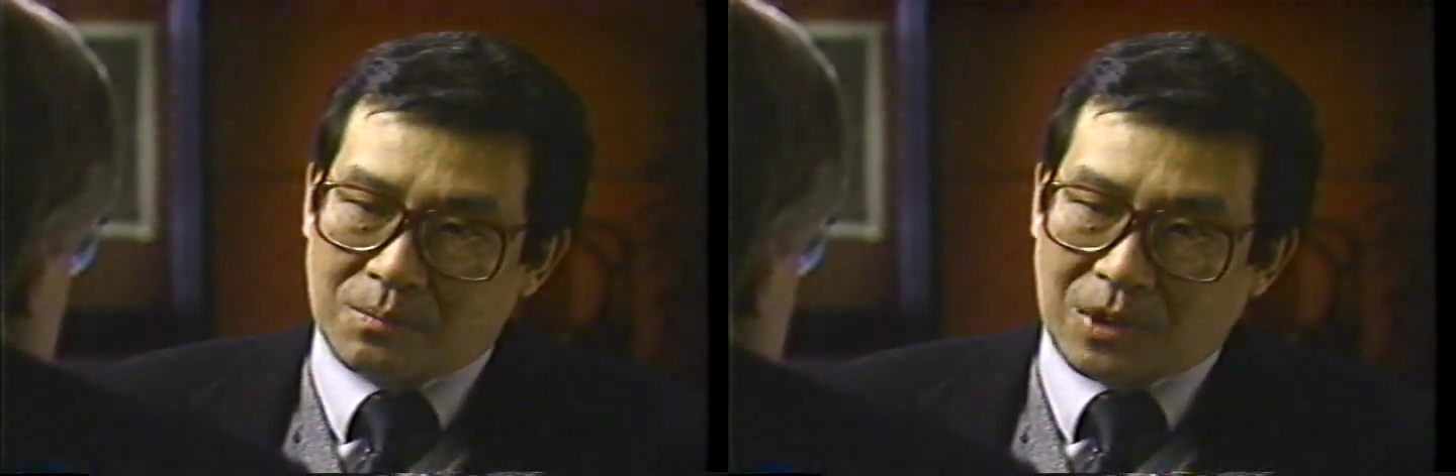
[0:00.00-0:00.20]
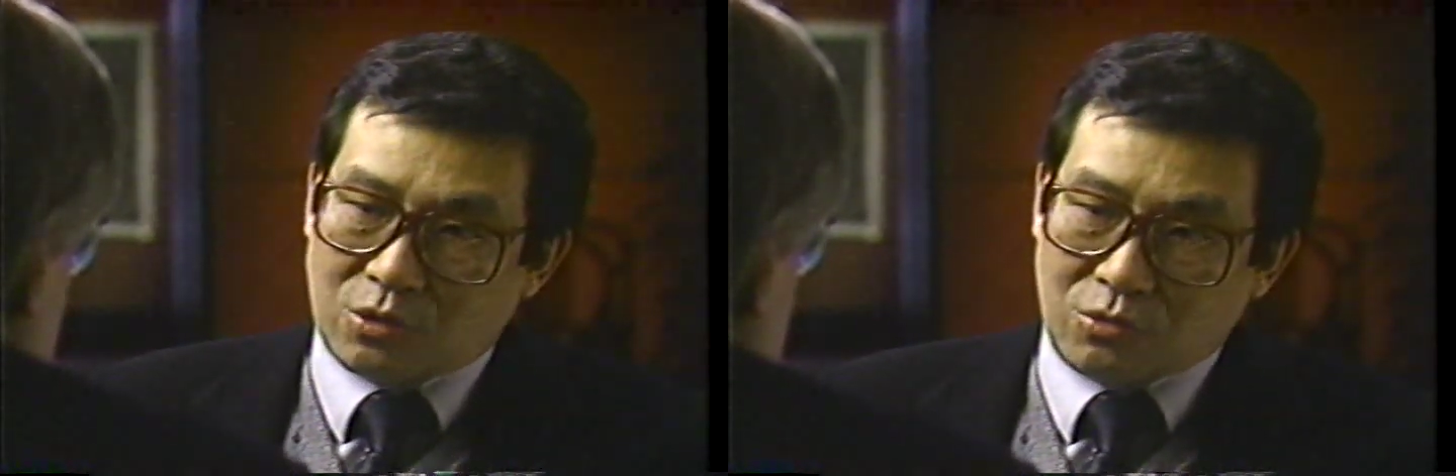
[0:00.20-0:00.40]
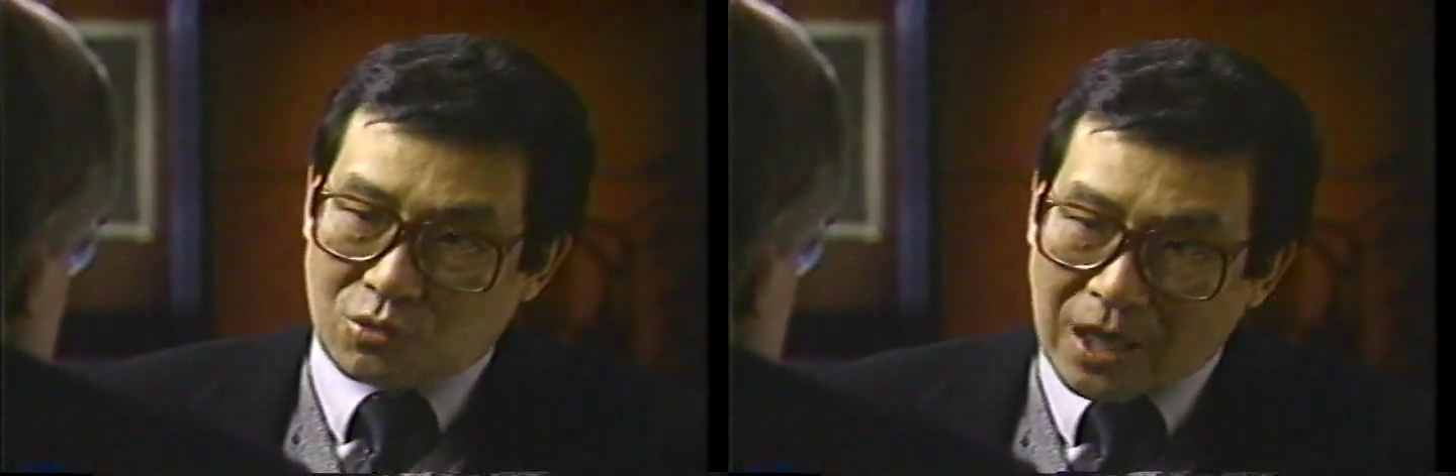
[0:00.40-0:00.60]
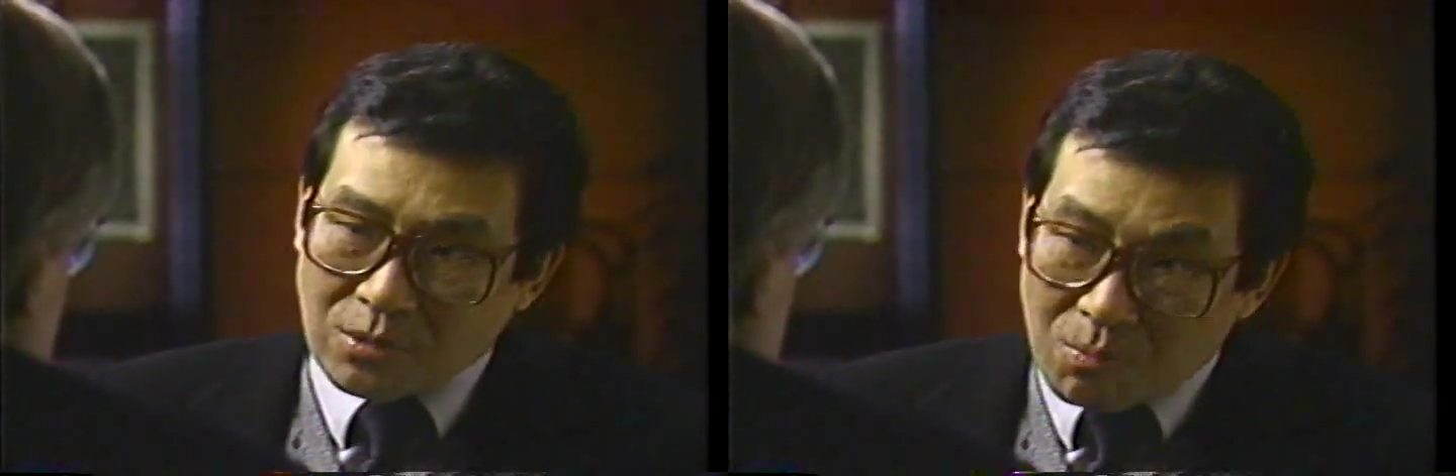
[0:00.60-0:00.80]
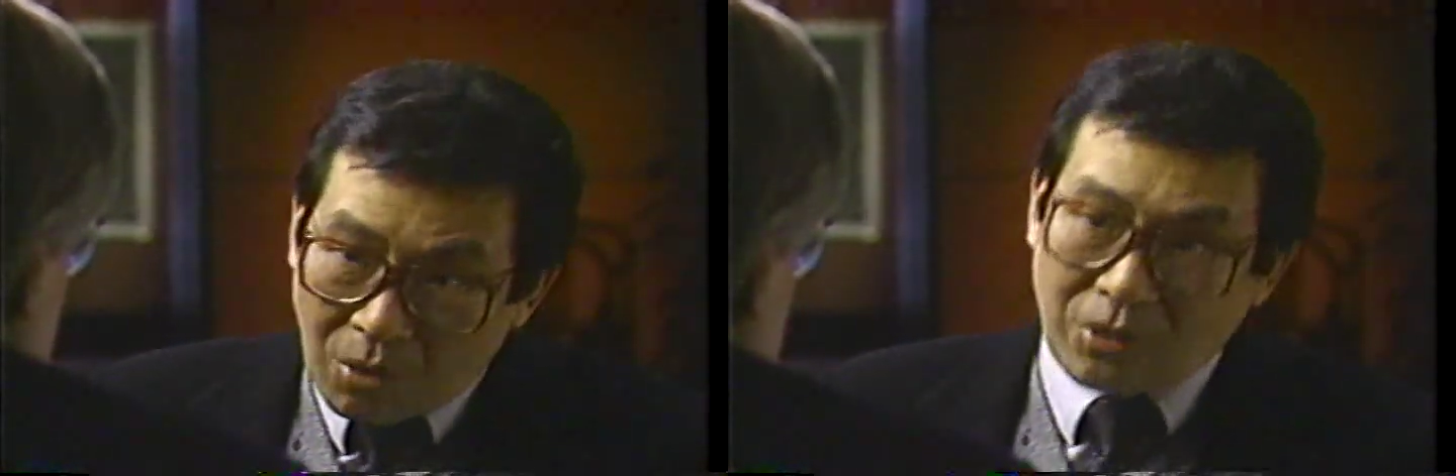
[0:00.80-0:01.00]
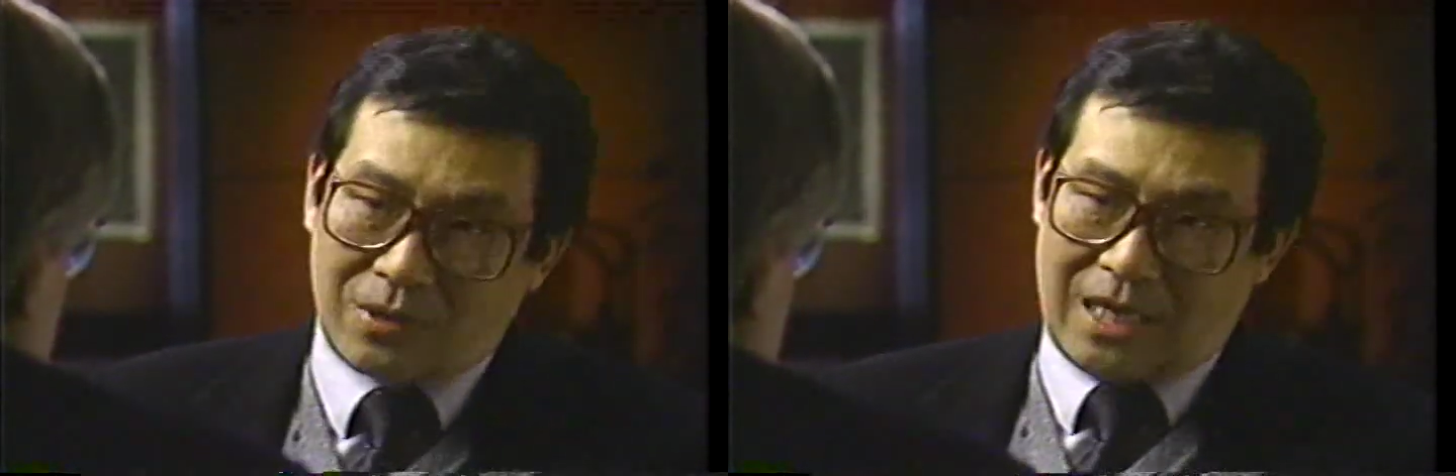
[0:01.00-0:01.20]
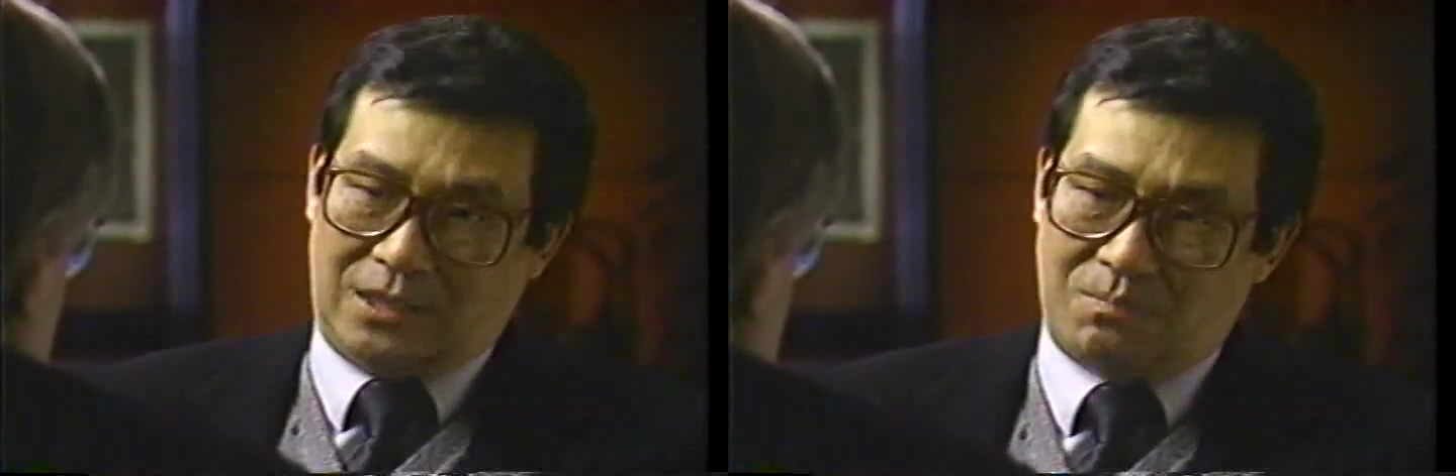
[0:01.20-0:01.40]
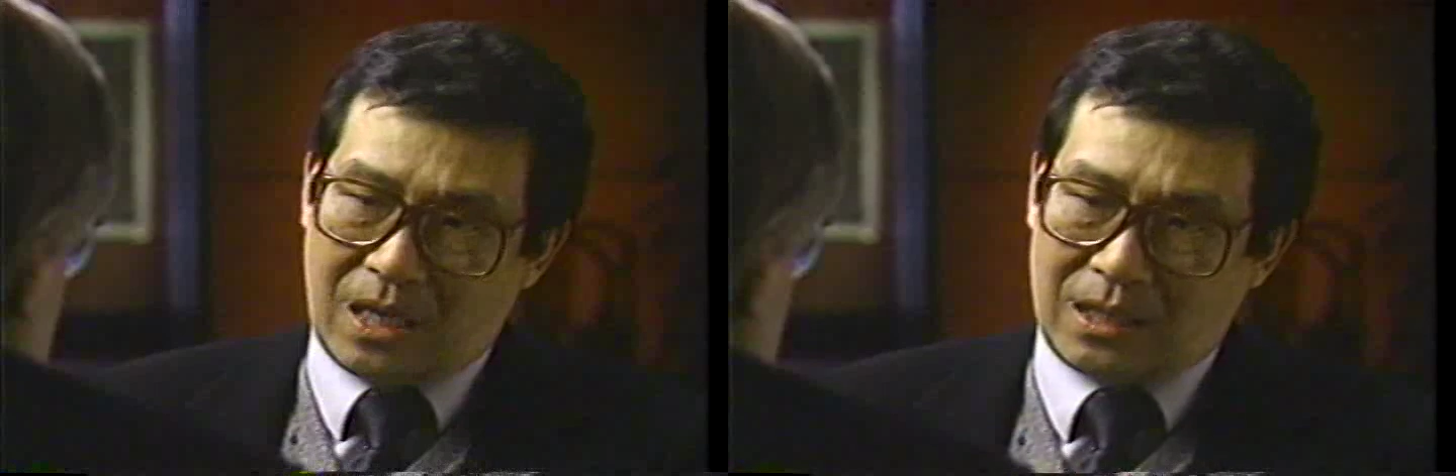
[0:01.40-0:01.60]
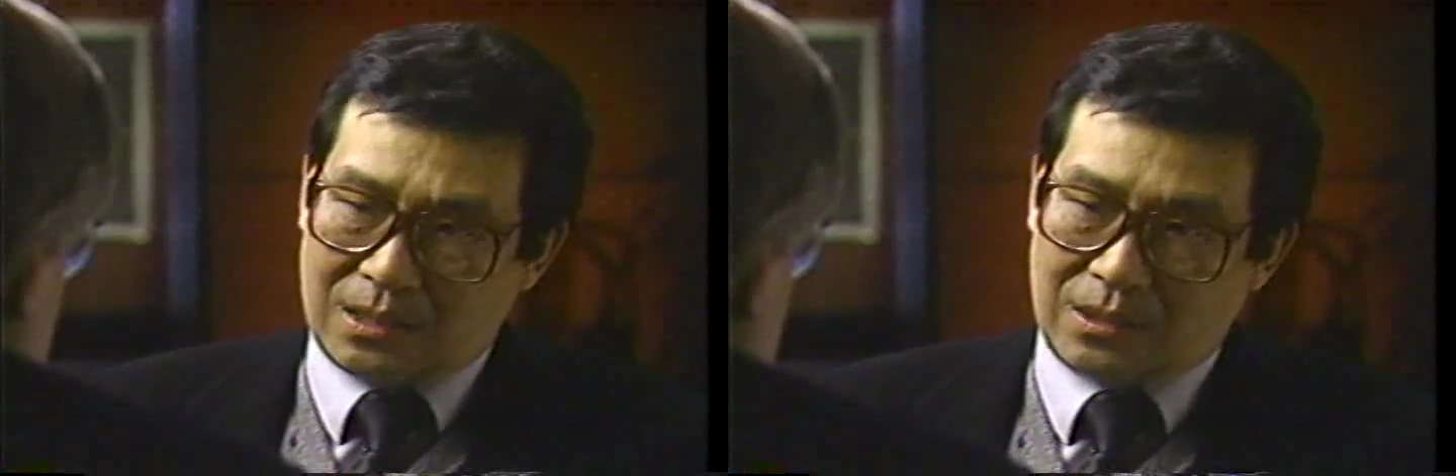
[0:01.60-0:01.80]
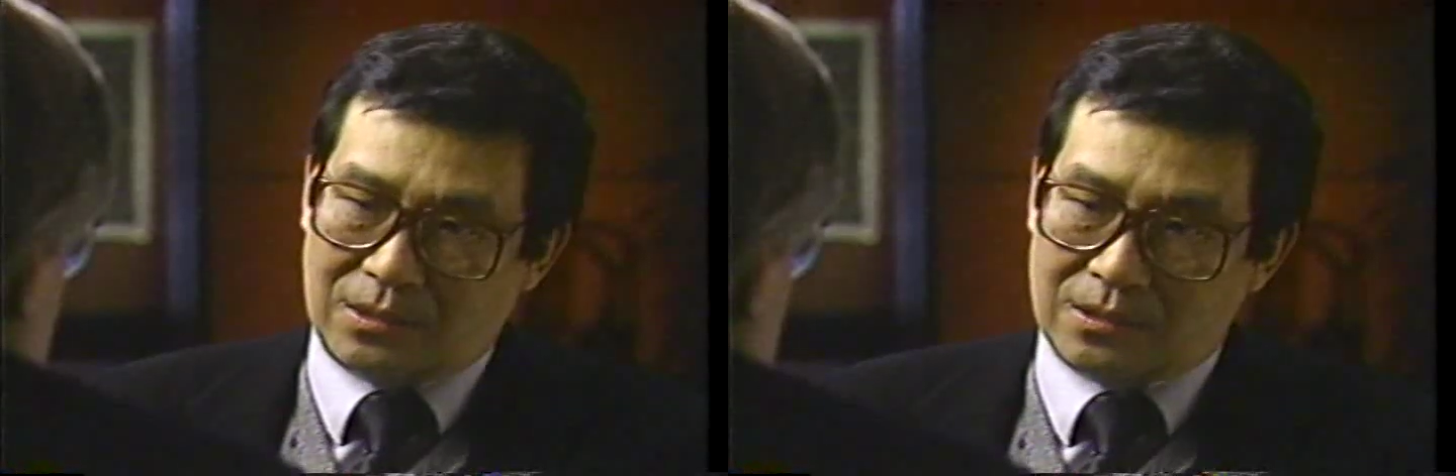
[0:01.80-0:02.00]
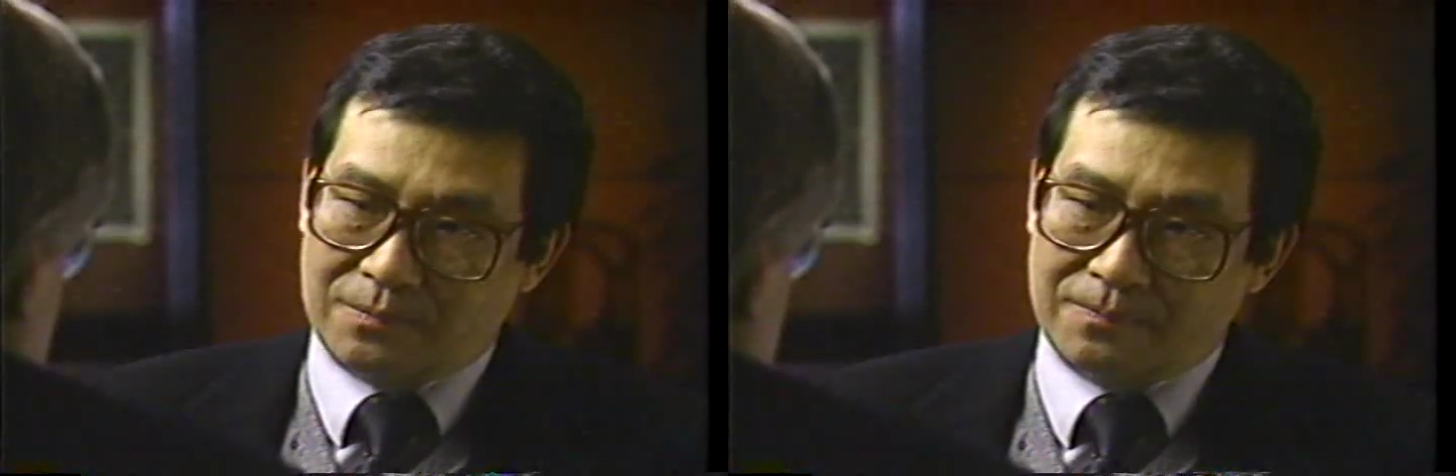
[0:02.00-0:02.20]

but to try to moralize politics.